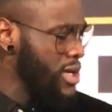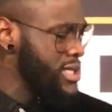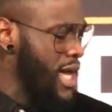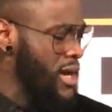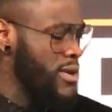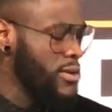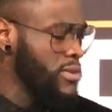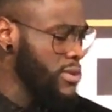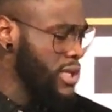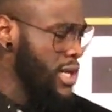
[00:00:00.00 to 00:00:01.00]
insight on
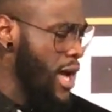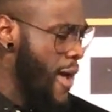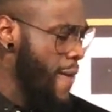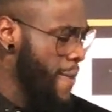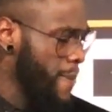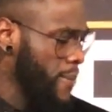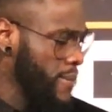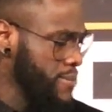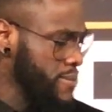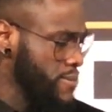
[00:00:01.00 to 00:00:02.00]
than I.
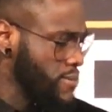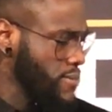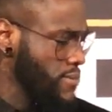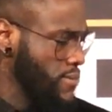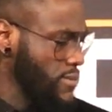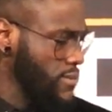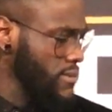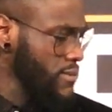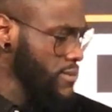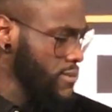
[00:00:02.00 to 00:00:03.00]

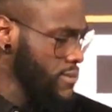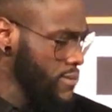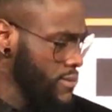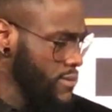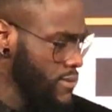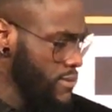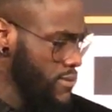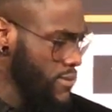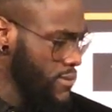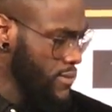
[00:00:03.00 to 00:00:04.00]
Um, first of
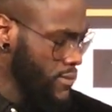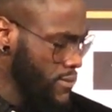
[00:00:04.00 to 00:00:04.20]
all,